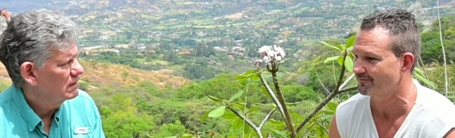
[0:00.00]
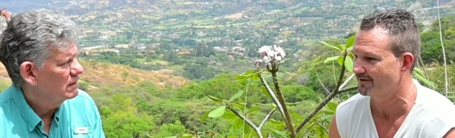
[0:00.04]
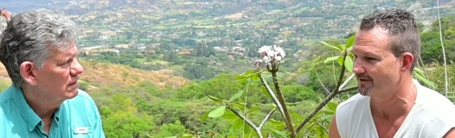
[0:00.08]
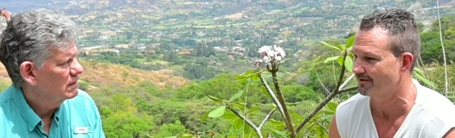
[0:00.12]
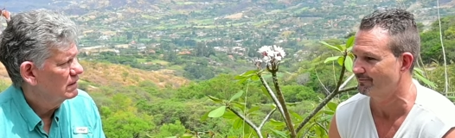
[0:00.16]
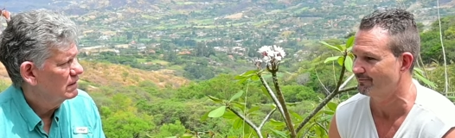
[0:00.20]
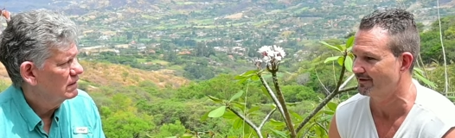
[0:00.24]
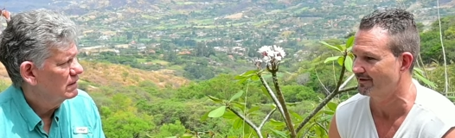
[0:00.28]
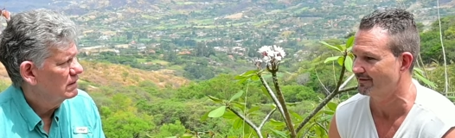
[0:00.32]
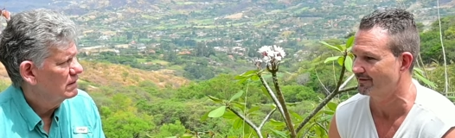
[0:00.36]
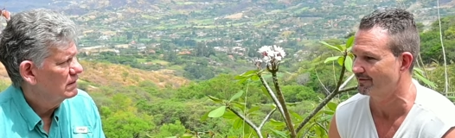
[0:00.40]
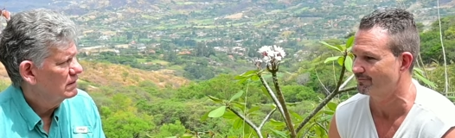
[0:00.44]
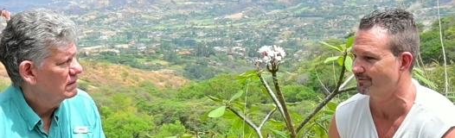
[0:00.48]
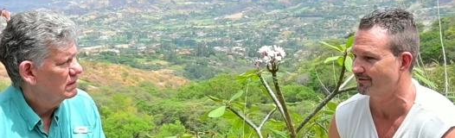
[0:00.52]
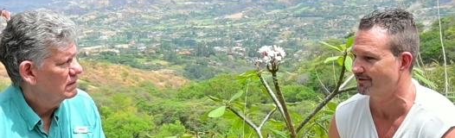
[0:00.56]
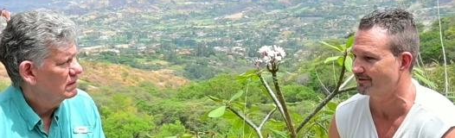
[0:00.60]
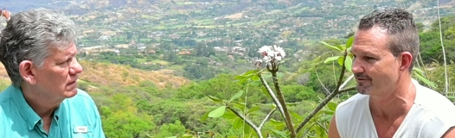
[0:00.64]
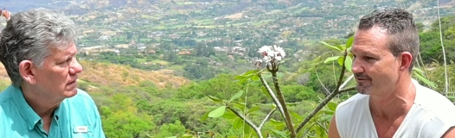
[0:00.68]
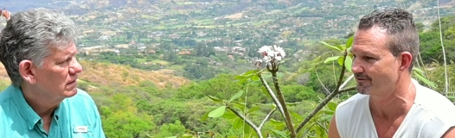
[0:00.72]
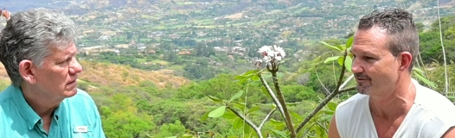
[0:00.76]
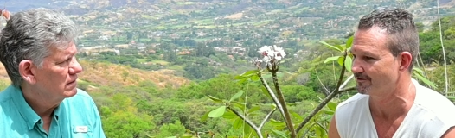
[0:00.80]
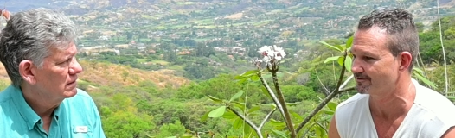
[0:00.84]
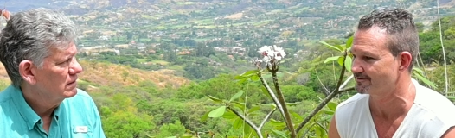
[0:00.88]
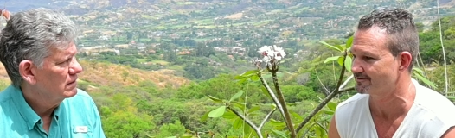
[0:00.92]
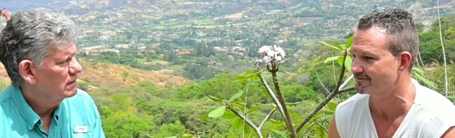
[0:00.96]
Speaker 1: about the
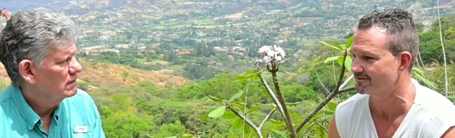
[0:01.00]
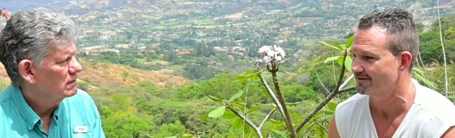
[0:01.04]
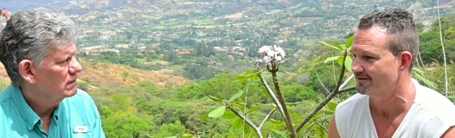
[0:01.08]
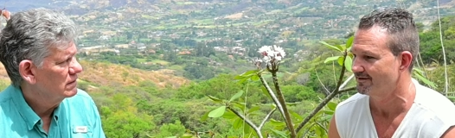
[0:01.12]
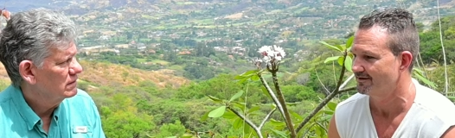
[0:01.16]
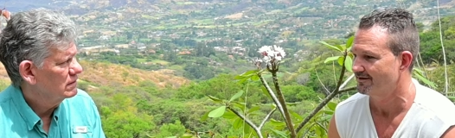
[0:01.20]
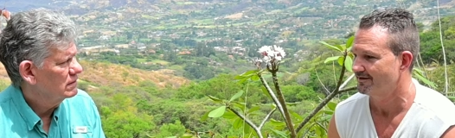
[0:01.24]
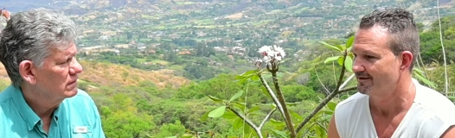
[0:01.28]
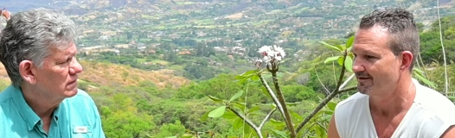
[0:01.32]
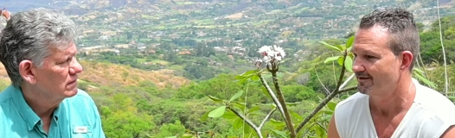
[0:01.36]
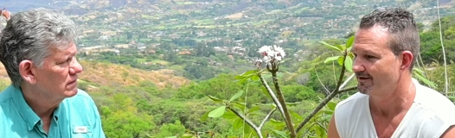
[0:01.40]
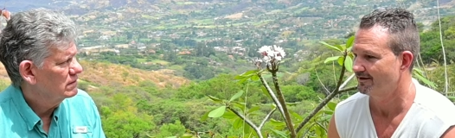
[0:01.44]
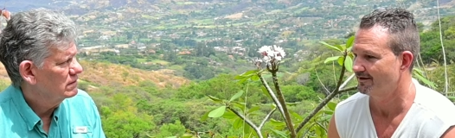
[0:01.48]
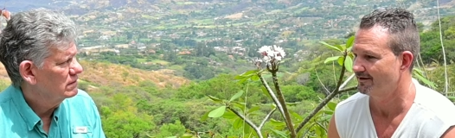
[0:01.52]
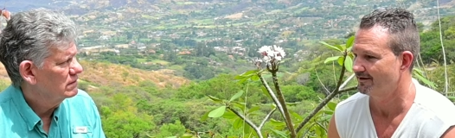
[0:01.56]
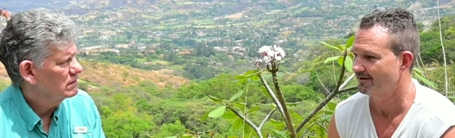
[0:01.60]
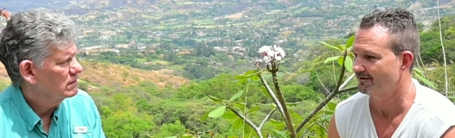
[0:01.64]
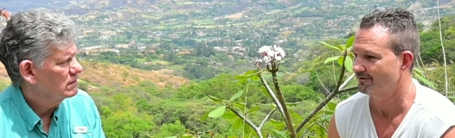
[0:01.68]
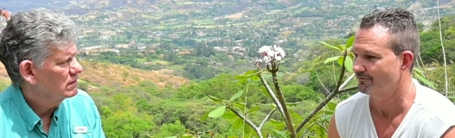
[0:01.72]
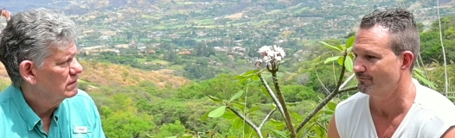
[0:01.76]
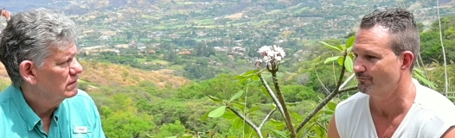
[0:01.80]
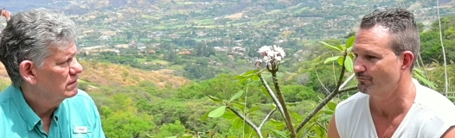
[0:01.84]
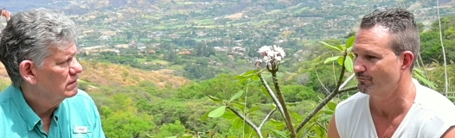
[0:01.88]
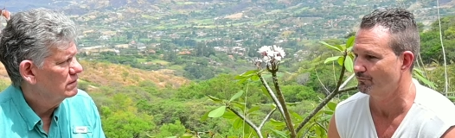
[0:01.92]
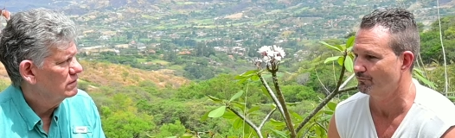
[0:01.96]
peacocks,
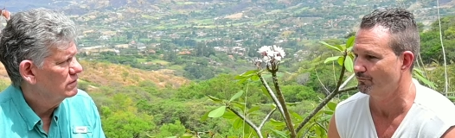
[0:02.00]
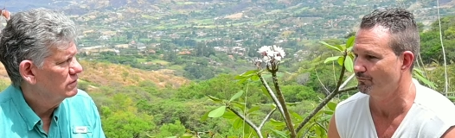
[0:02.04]
uh,